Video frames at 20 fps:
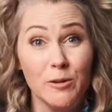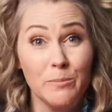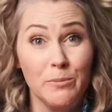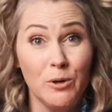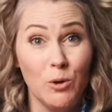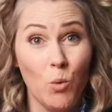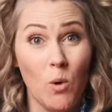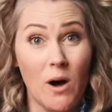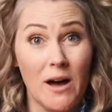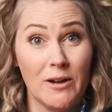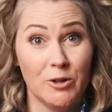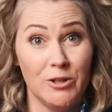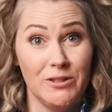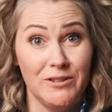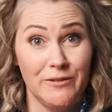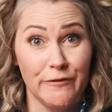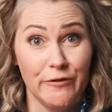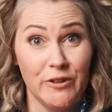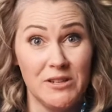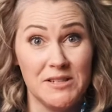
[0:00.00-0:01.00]
put water in
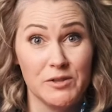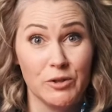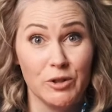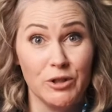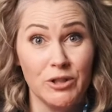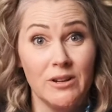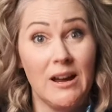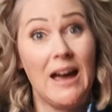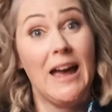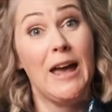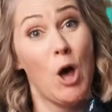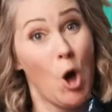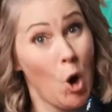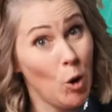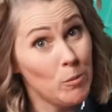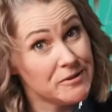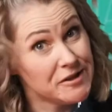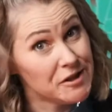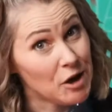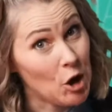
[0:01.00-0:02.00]
the freezer? I
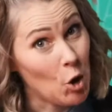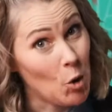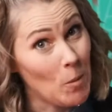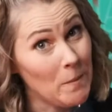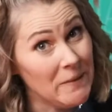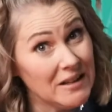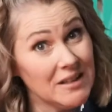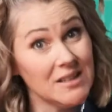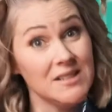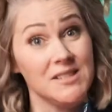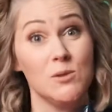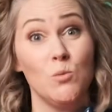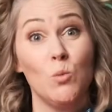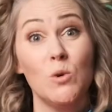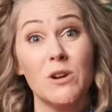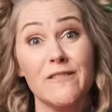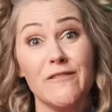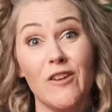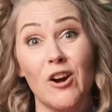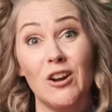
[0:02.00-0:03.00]
hope so, because in
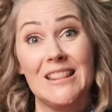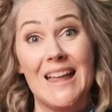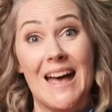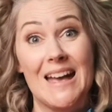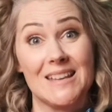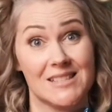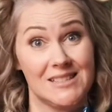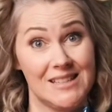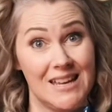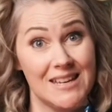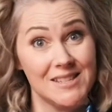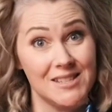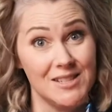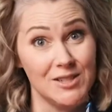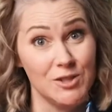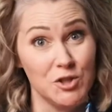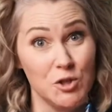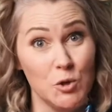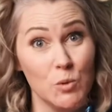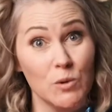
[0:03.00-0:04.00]
one of our last
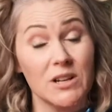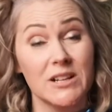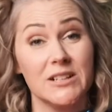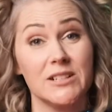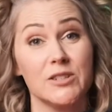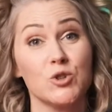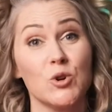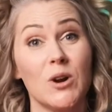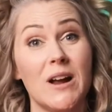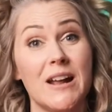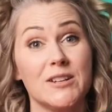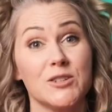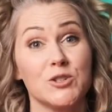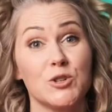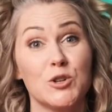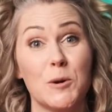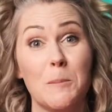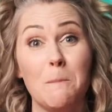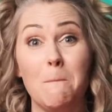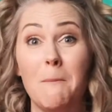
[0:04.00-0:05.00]
lessons, you were going to try to
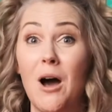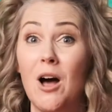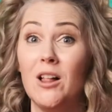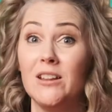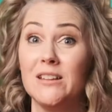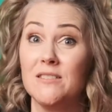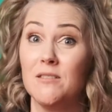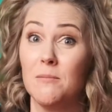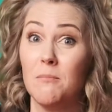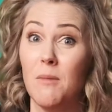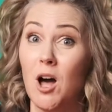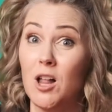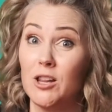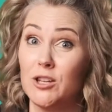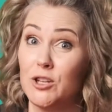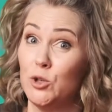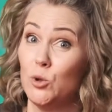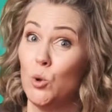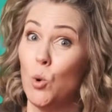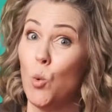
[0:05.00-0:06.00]
turn Molly the
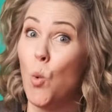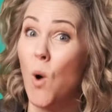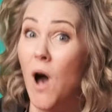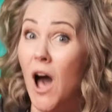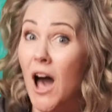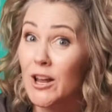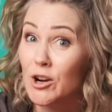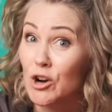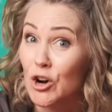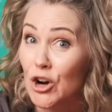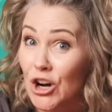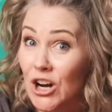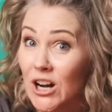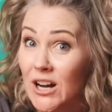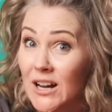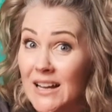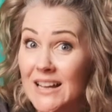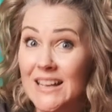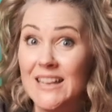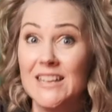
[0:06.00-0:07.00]
molecule water
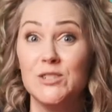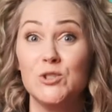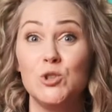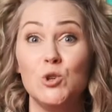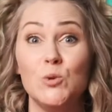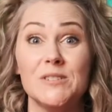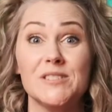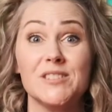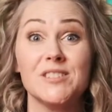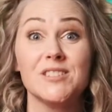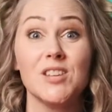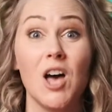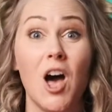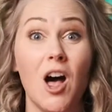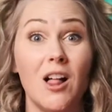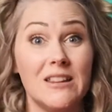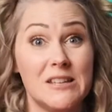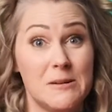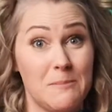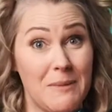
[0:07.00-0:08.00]
into a
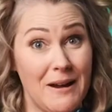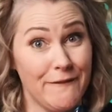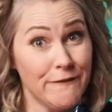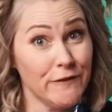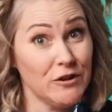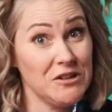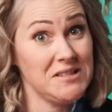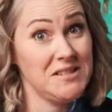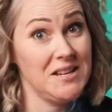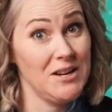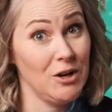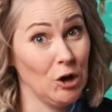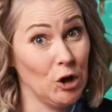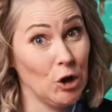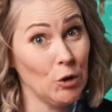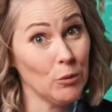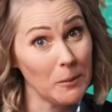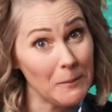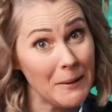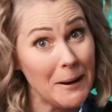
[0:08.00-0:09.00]
solid by freezing her,
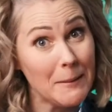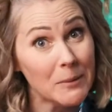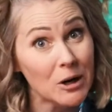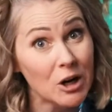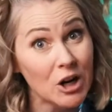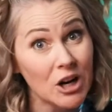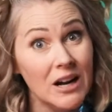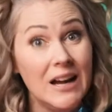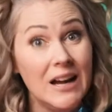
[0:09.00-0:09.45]
remember?